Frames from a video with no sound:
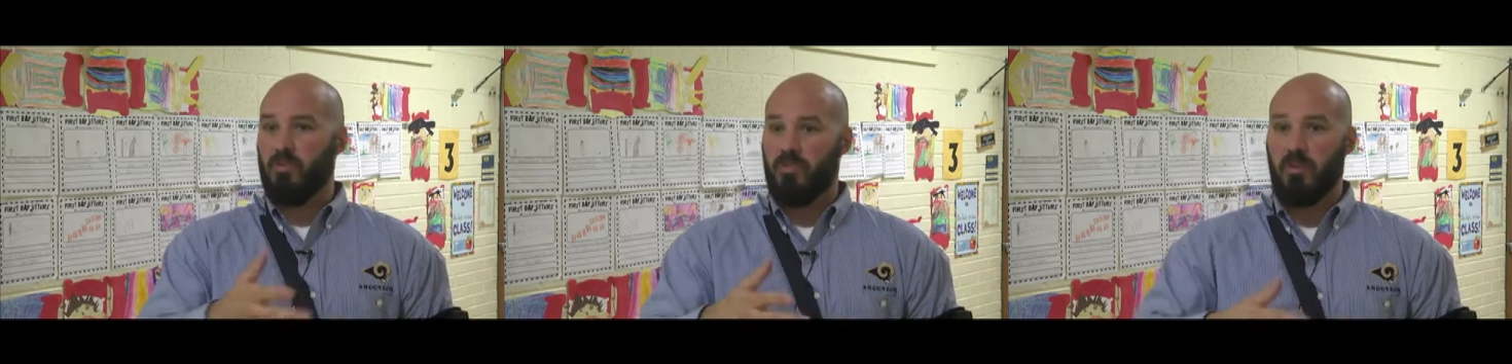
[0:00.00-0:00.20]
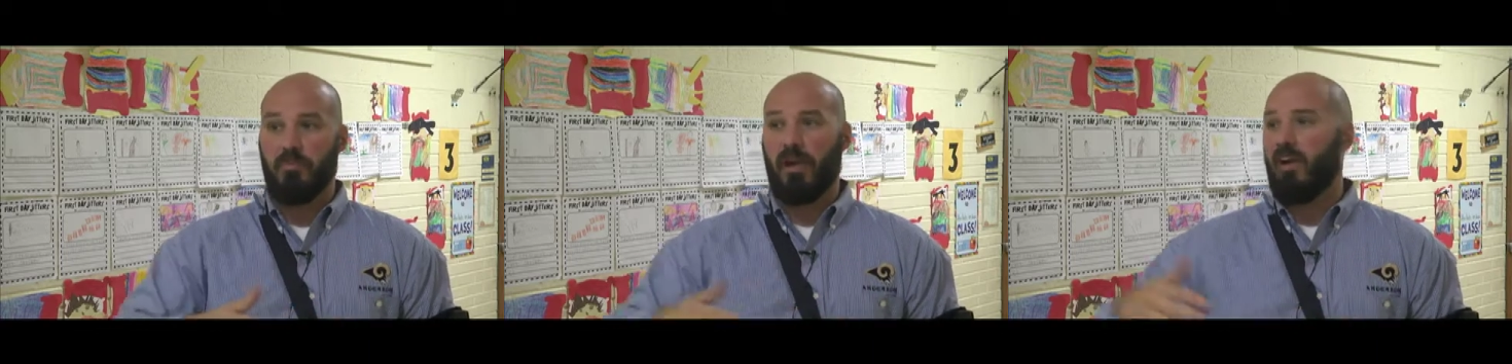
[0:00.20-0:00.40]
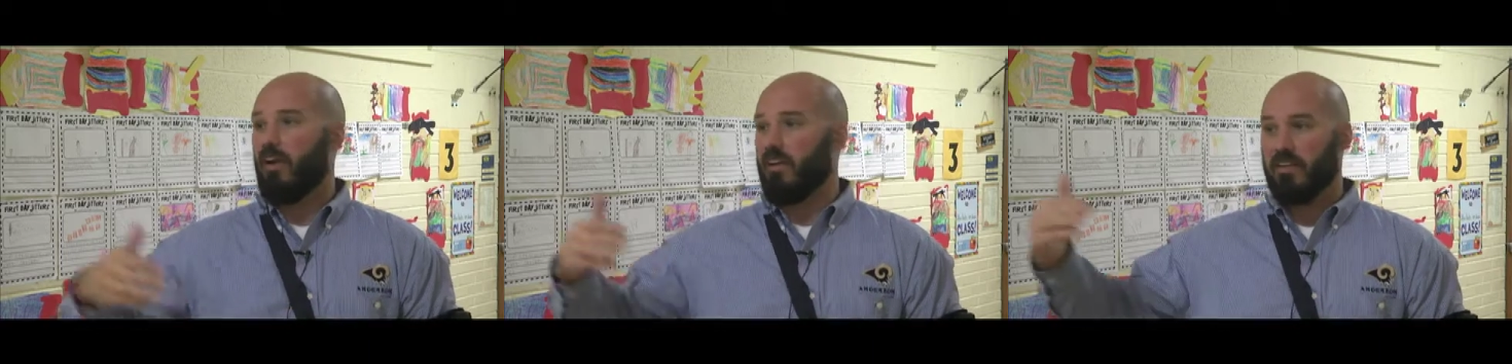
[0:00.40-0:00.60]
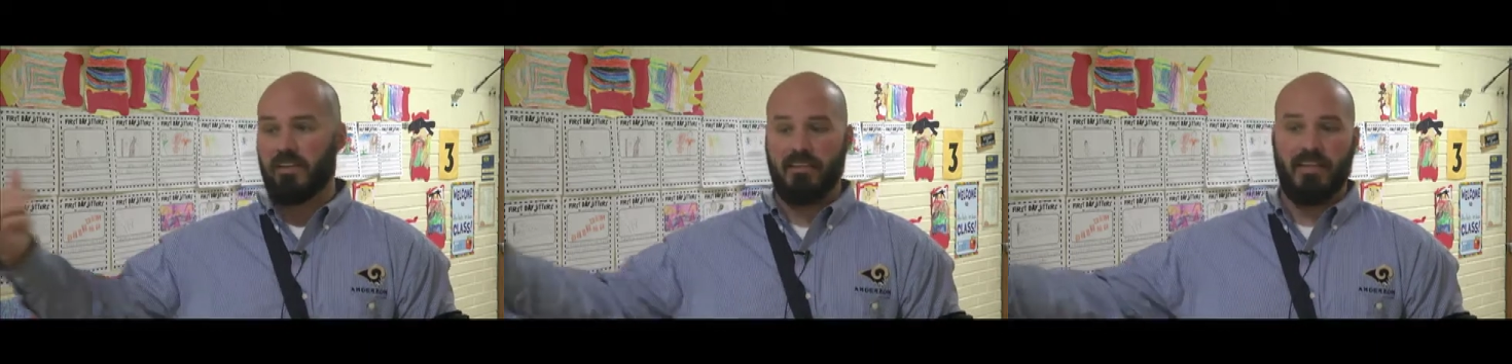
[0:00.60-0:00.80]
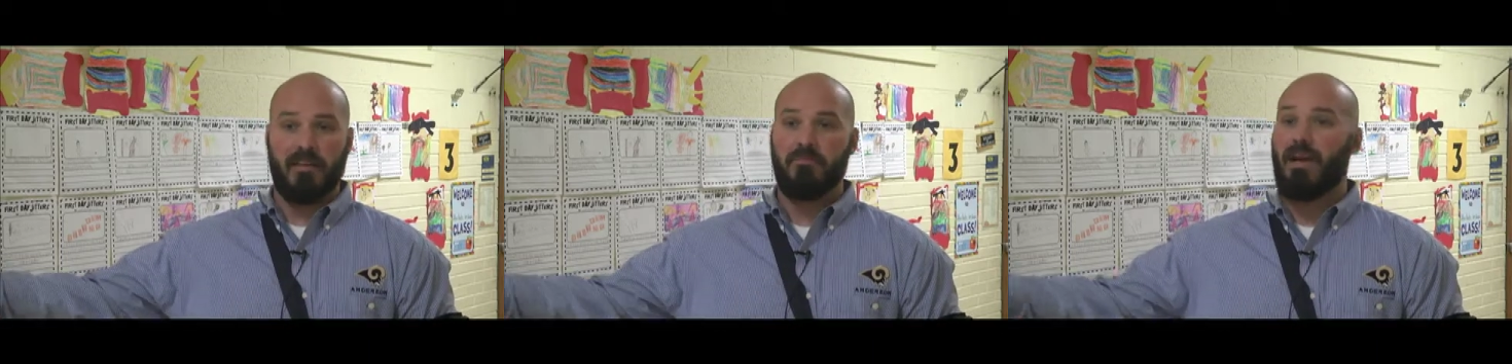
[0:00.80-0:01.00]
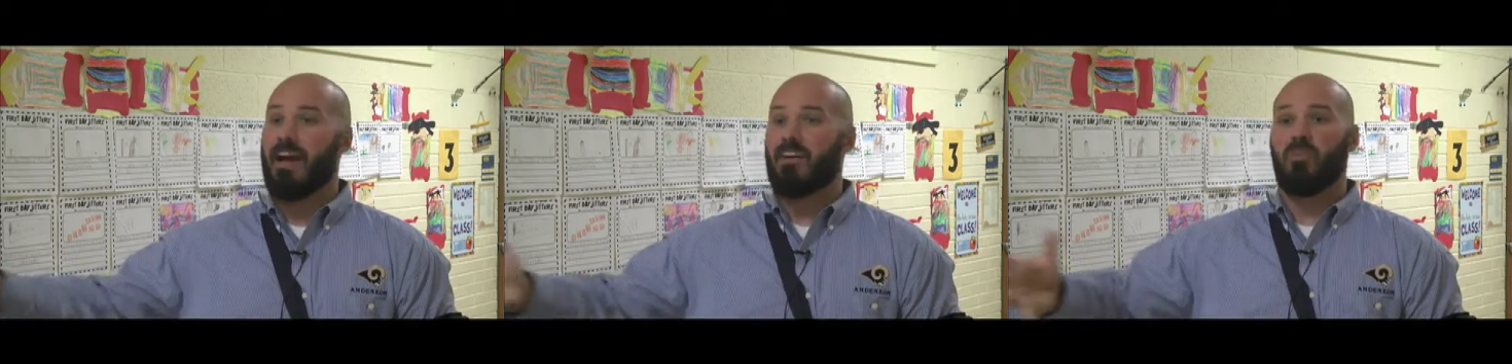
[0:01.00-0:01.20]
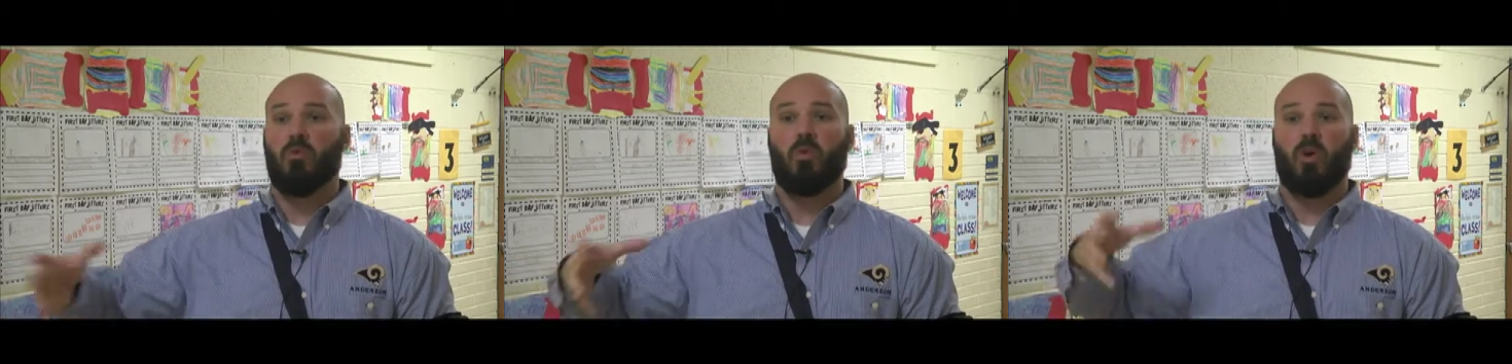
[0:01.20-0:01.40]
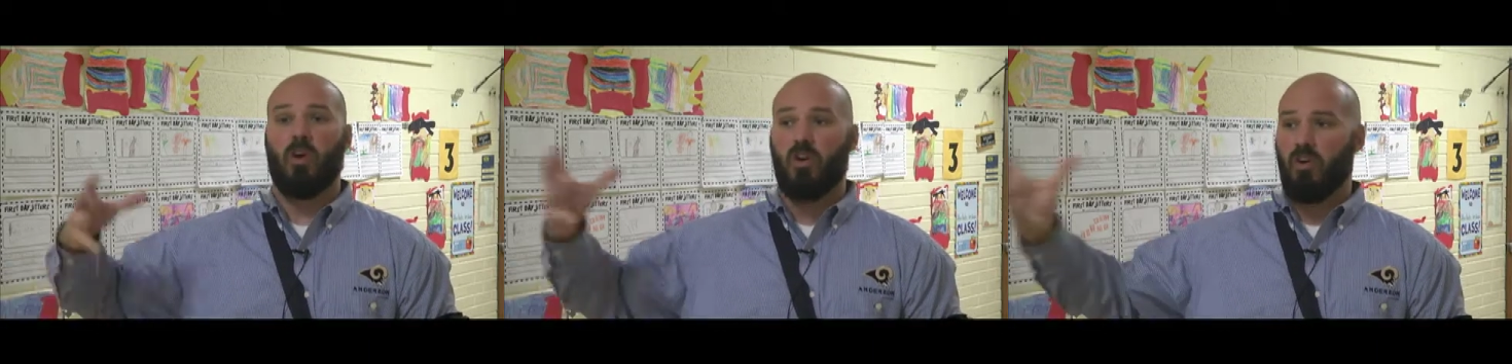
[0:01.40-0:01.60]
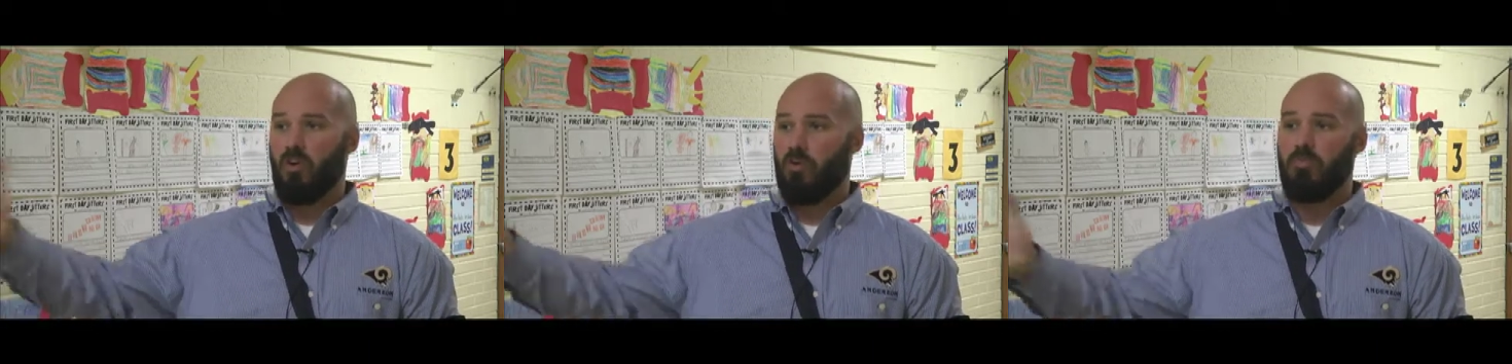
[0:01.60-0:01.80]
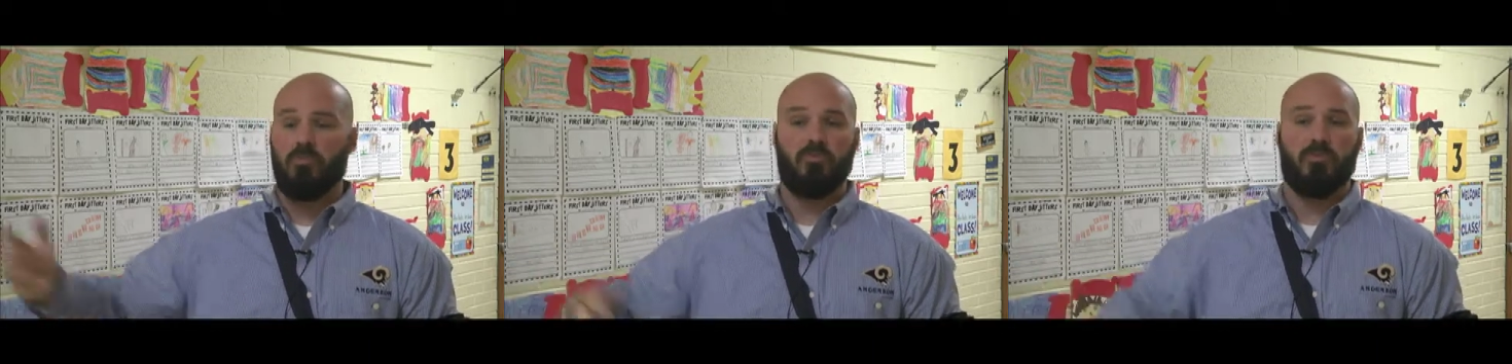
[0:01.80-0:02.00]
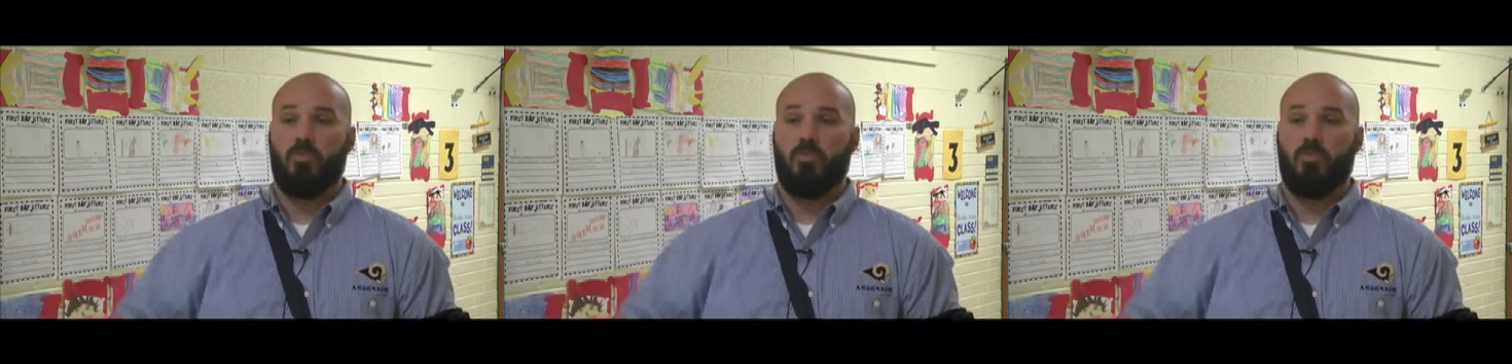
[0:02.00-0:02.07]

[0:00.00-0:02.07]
and the parent can get back to work or